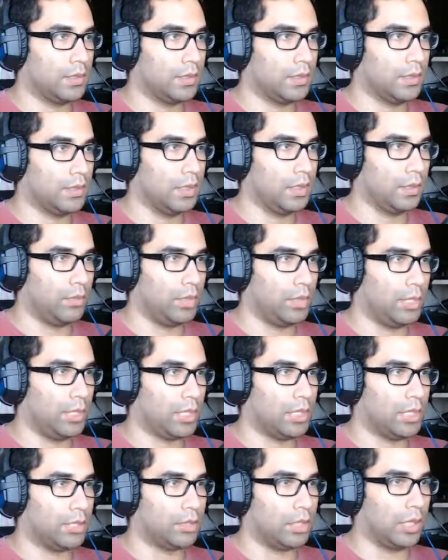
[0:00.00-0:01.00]
Oh, what an
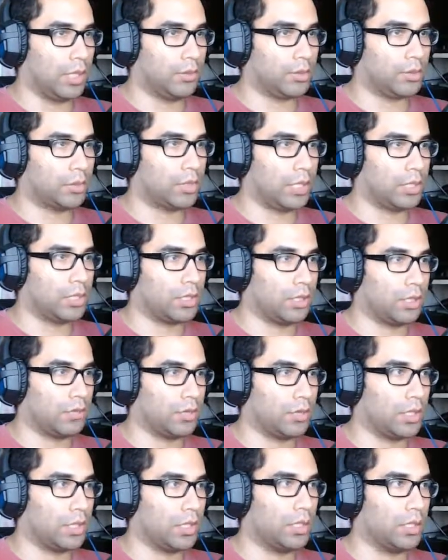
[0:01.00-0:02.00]
ugly tree. I will scratch the evil
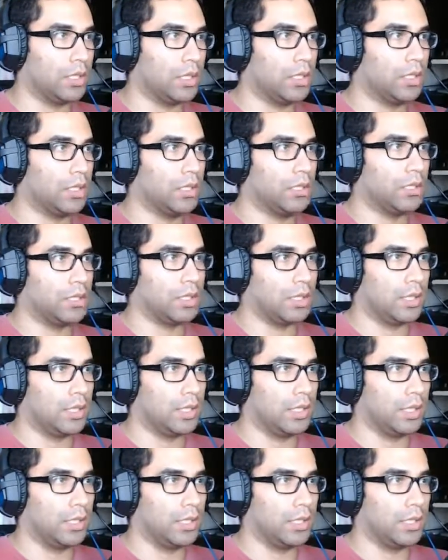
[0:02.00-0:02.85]
thing. Kitty.